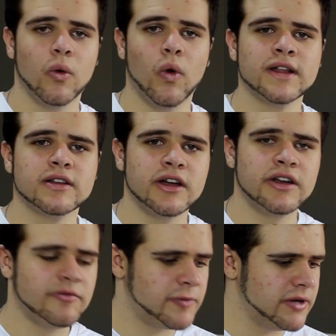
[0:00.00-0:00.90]
What kind
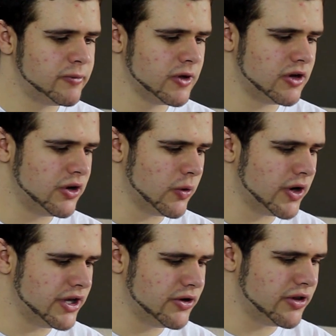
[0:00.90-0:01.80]
of people annoy
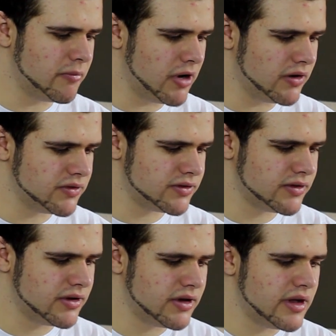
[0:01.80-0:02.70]
you the
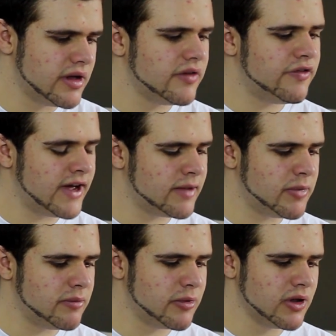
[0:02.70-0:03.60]
most? Fake
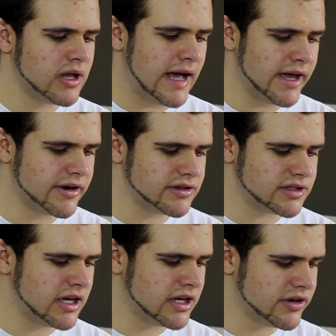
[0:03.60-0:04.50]
people, haters,
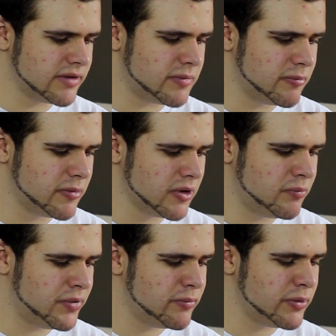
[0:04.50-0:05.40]
ignorant people,
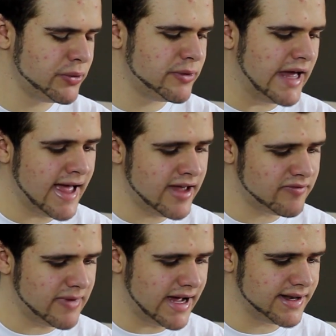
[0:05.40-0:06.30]
people who
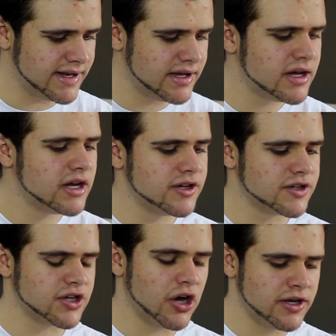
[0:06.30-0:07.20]
behave badly,
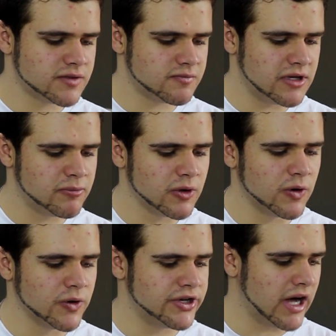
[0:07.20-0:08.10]
dishonest people,
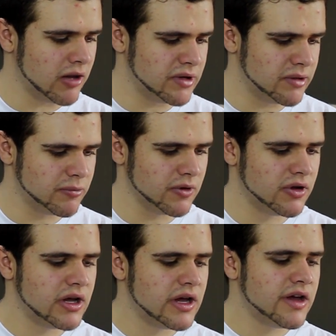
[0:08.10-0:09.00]
or dull people?
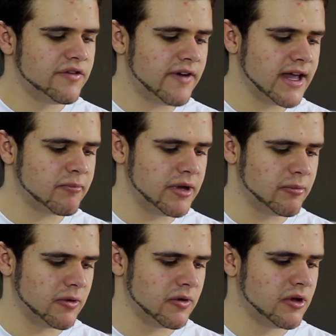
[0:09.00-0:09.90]
Fake people.